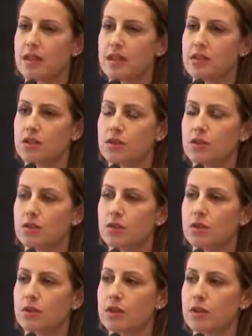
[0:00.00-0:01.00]

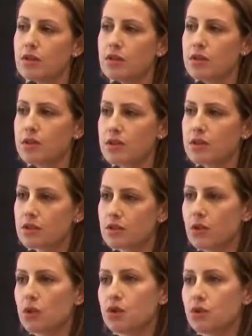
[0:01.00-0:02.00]
into, you know, using
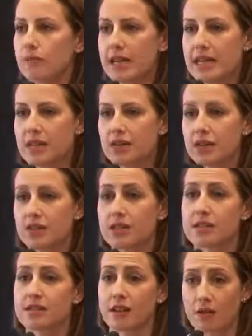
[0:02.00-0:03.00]
social media to
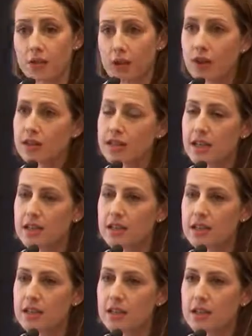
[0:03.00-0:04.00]
discover
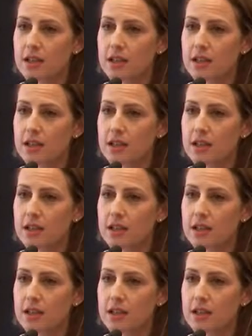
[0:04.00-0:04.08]
content,